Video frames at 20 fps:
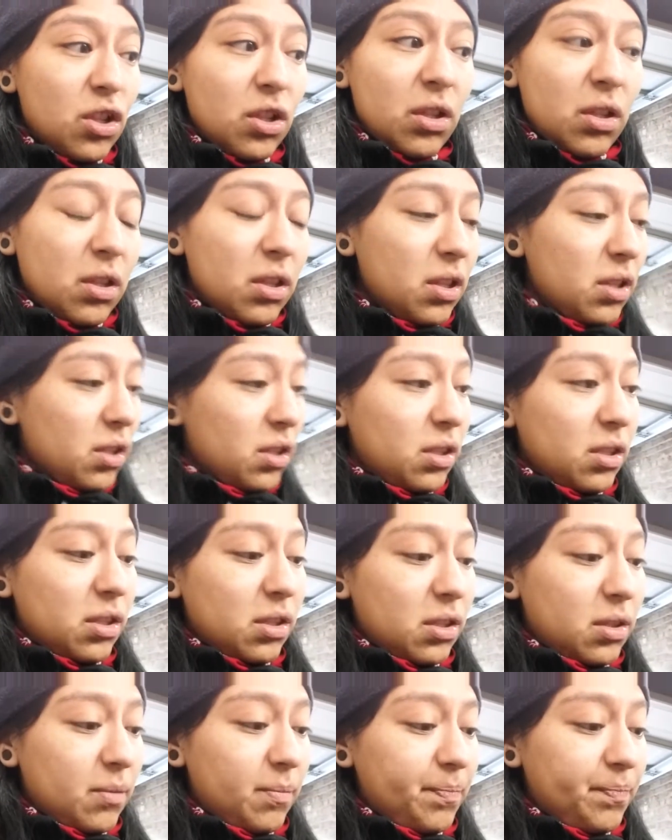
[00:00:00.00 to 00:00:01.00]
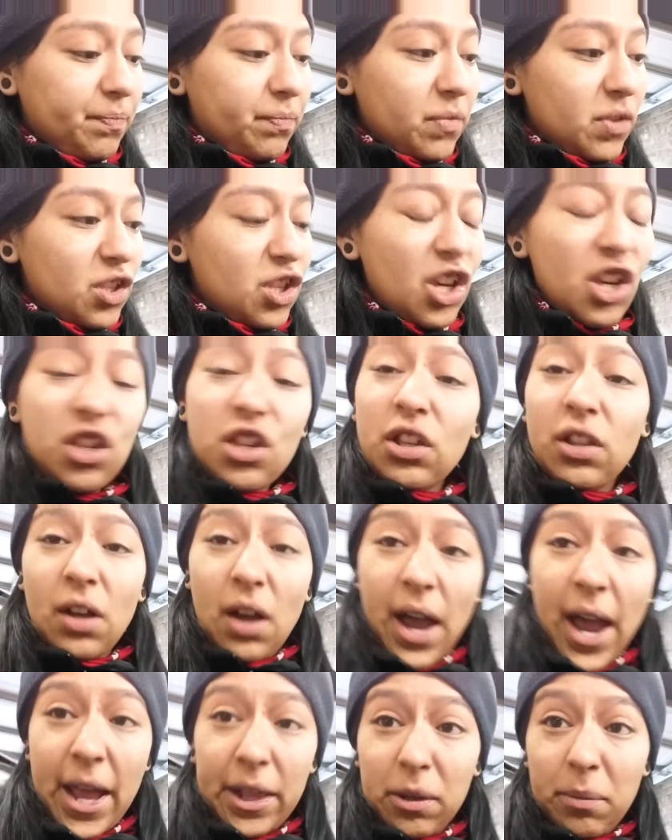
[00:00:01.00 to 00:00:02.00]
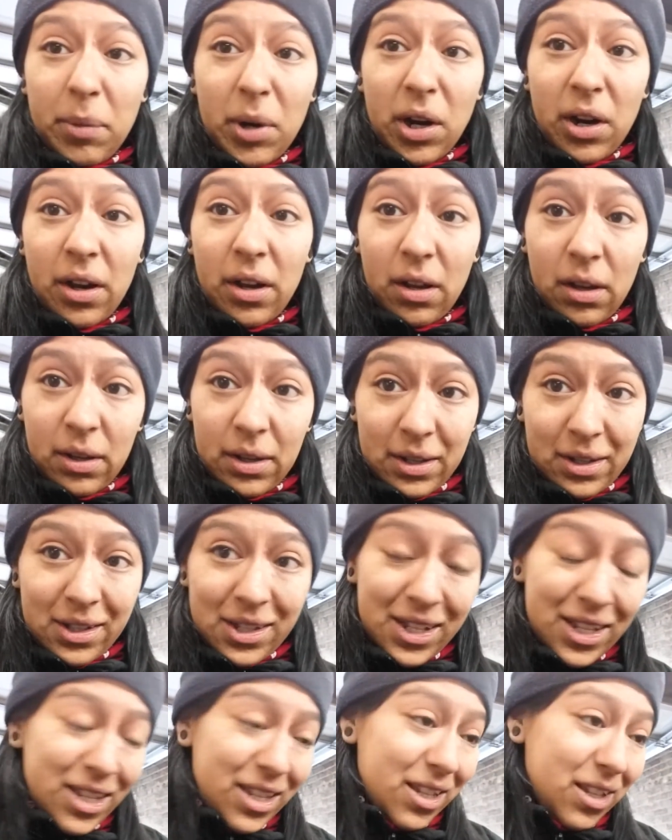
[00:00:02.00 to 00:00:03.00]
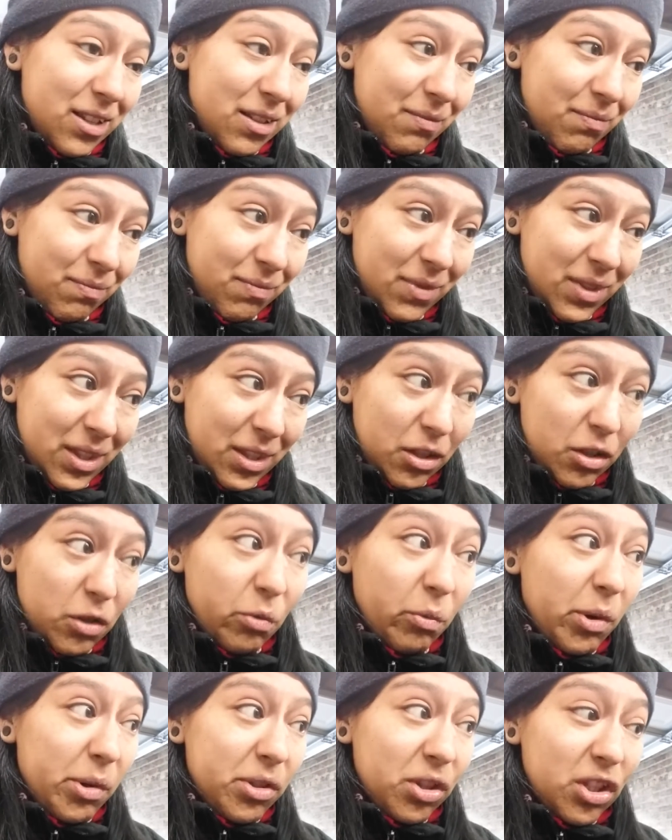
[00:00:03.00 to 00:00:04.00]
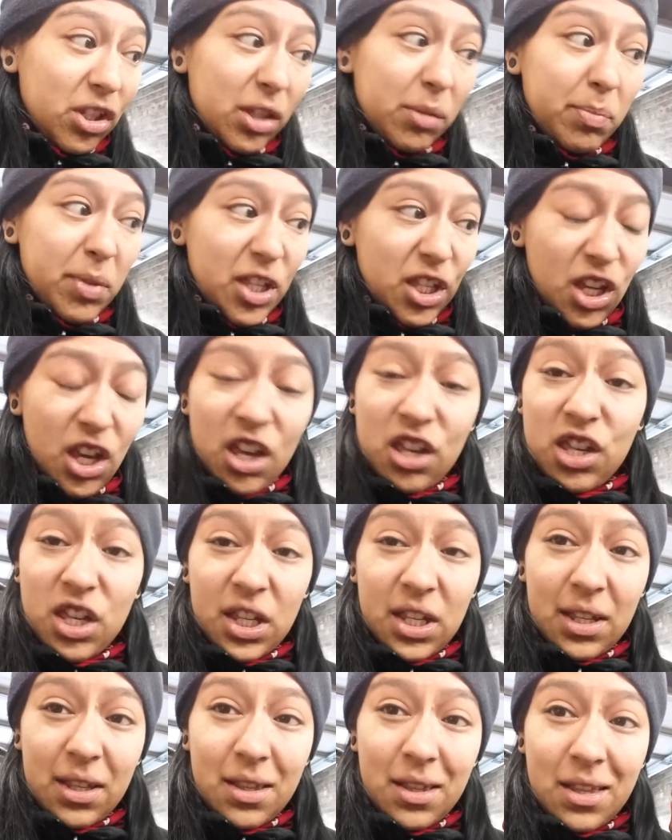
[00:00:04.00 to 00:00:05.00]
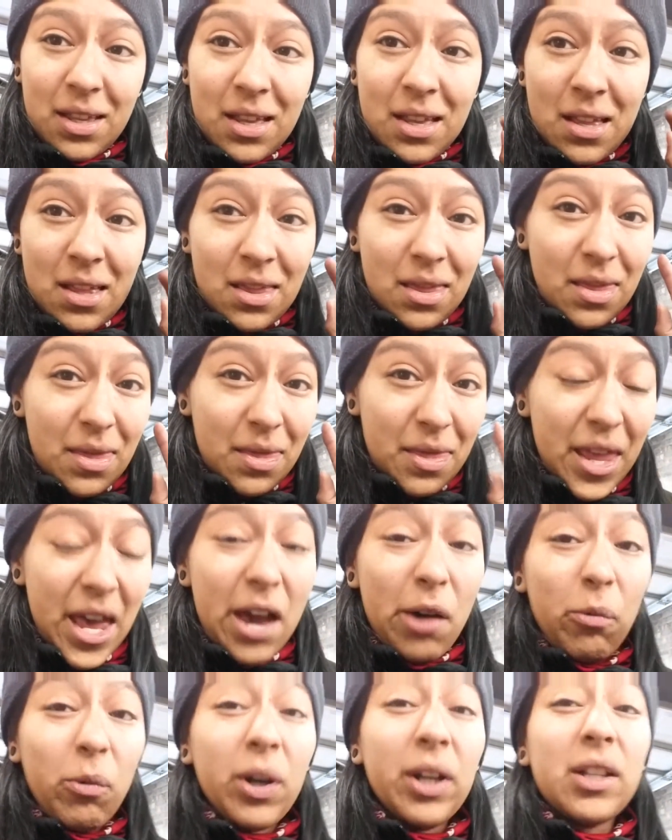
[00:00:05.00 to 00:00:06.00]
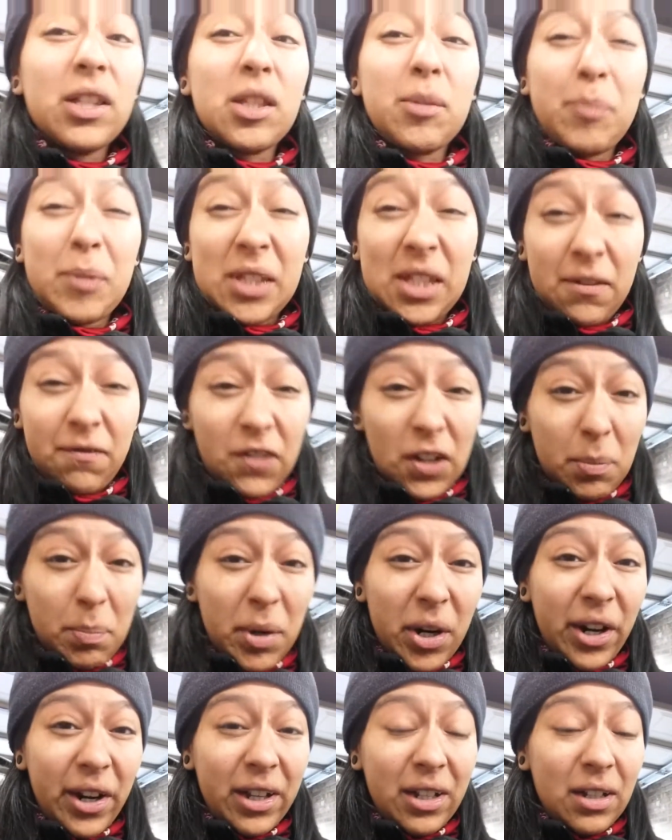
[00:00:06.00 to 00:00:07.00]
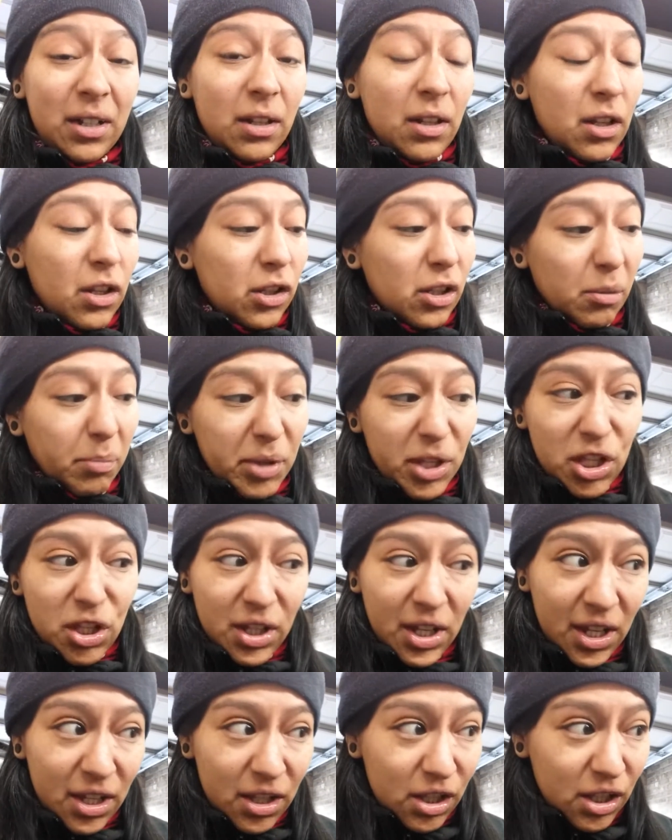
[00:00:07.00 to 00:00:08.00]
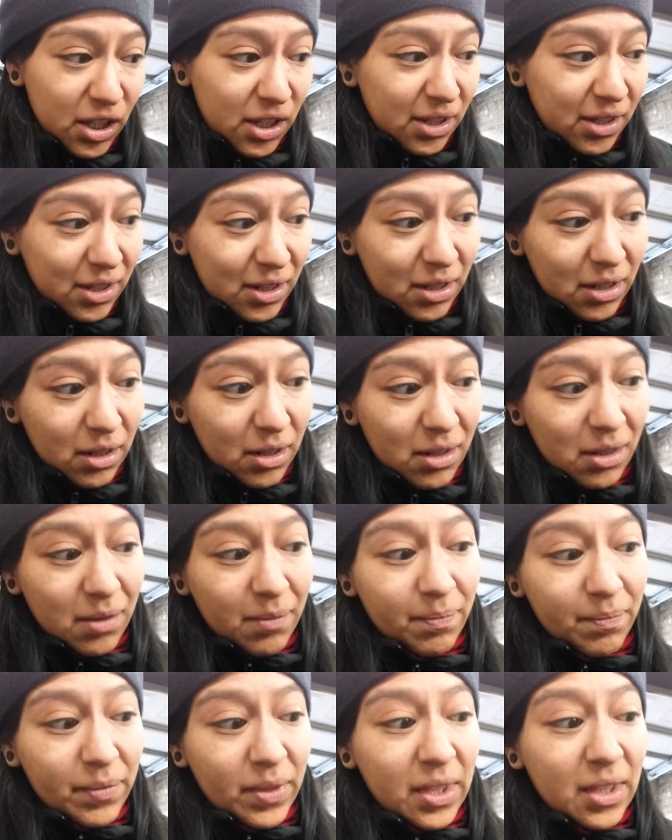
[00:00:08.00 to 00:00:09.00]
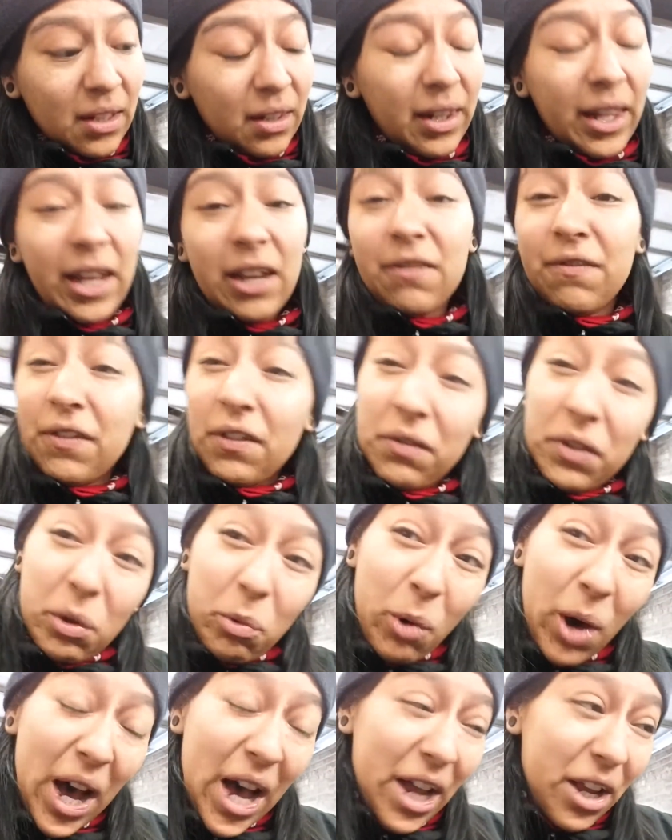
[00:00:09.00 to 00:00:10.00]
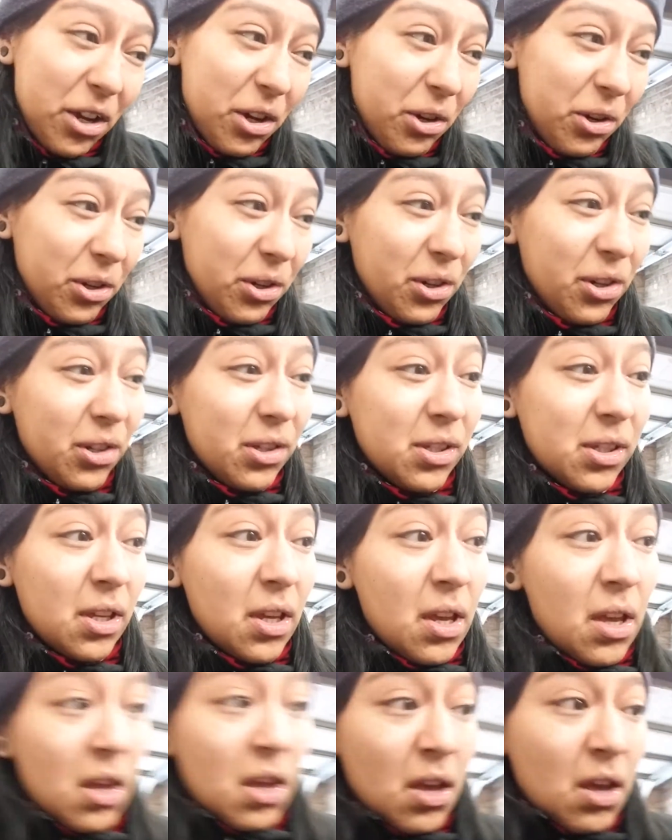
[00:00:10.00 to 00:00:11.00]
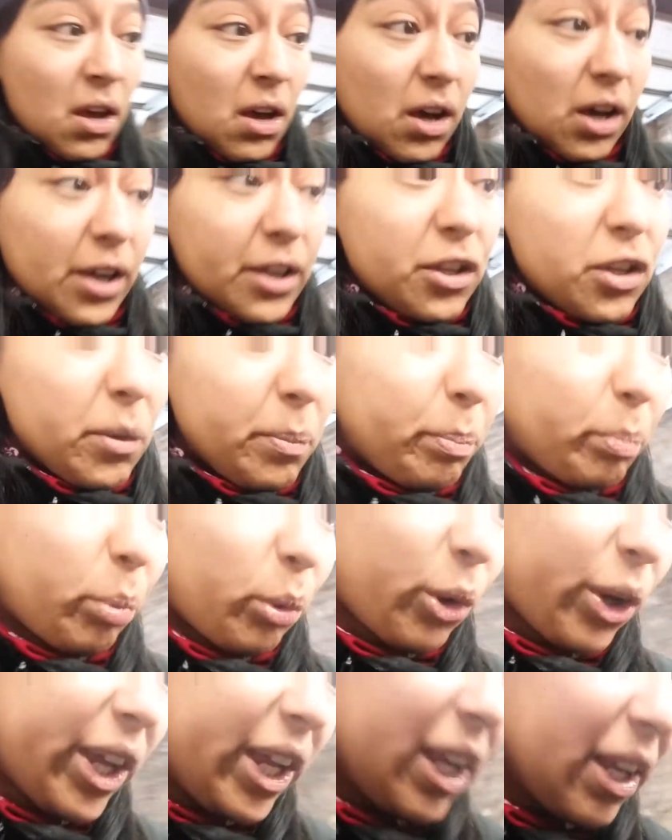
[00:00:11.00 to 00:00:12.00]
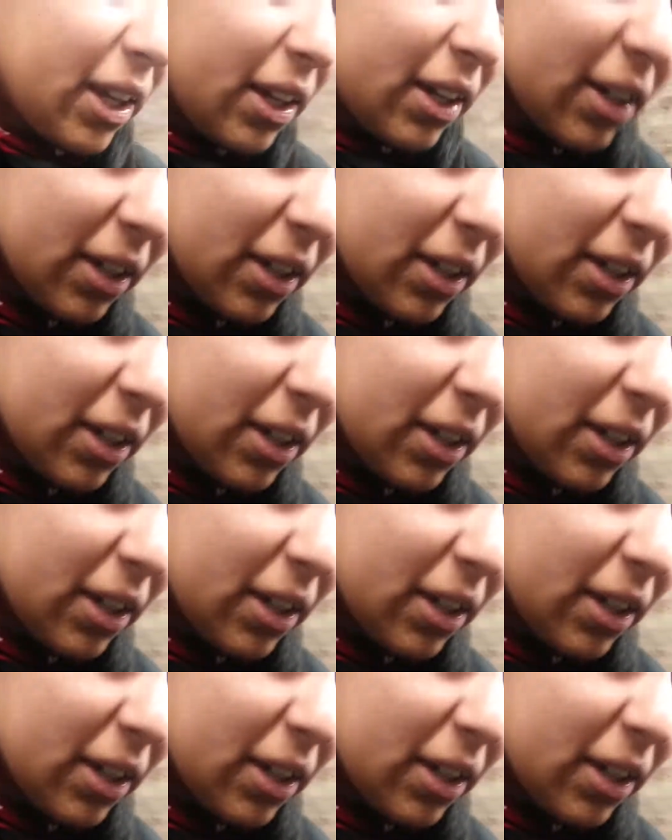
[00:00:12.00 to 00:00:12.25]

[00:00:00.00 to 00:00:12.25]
just changing a handlebar, it you won't just be changing that one specific part. You'll be changing the length of the wires, your brake